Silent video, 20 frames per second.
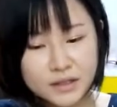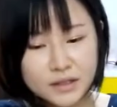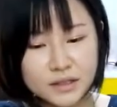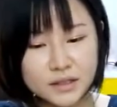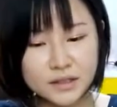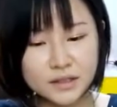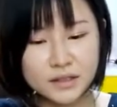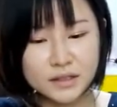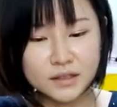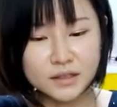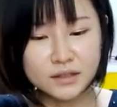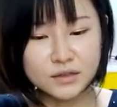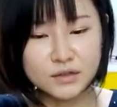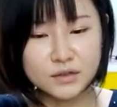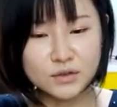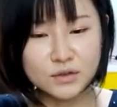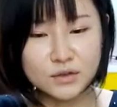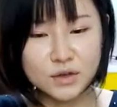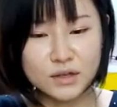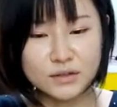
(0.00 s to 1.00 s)
here,
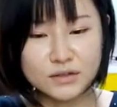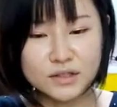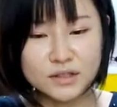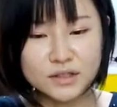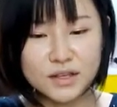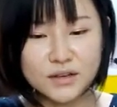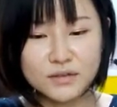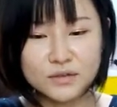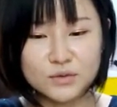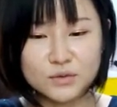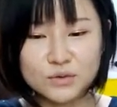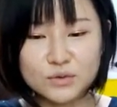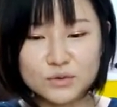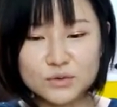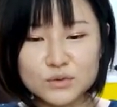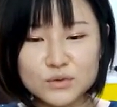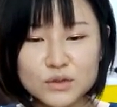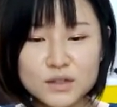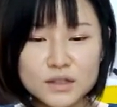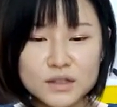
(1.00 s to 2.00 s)
so I'll just have
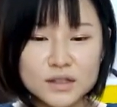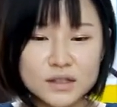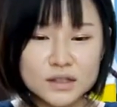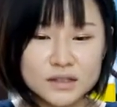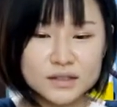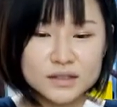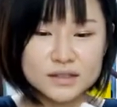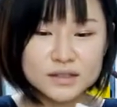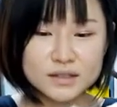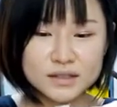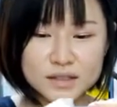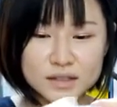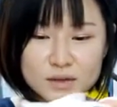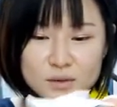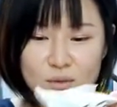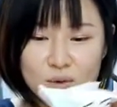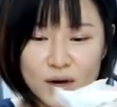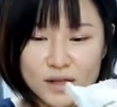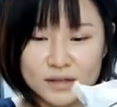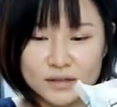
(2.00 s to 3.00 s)
to
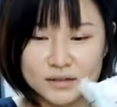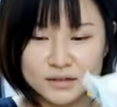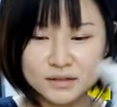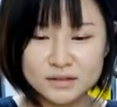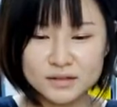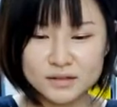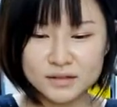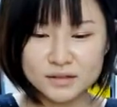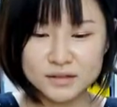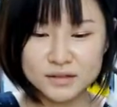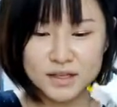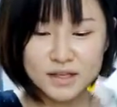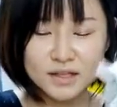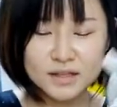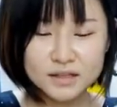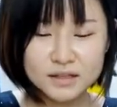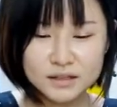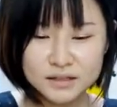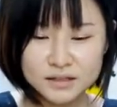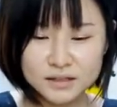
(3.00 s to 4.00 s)
see what's
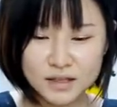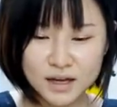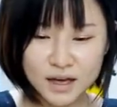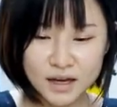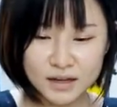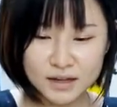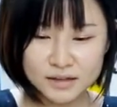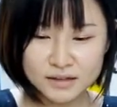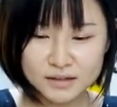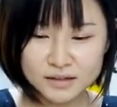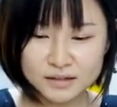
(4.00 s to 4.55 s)
inside.